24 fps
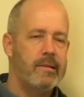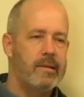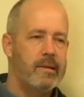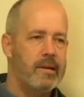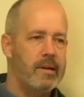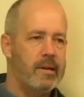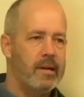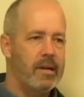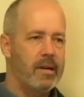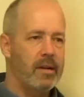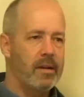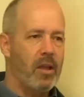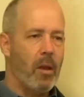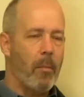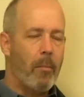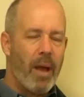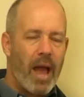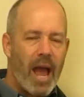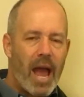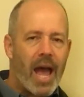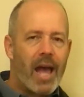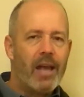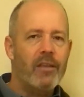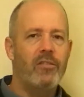uh,
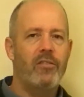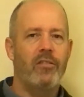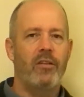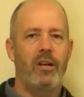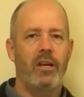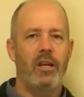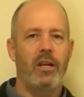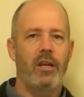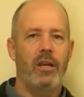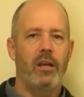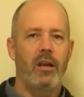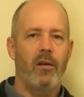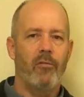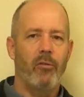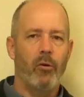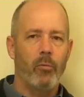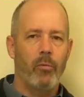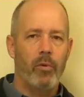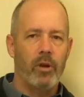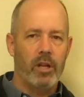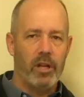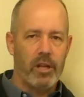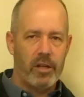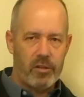capacity of a
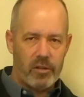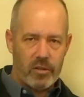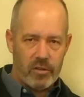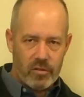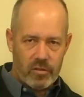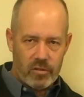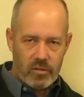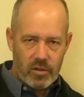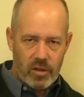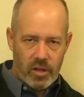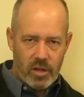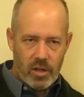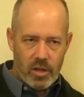religious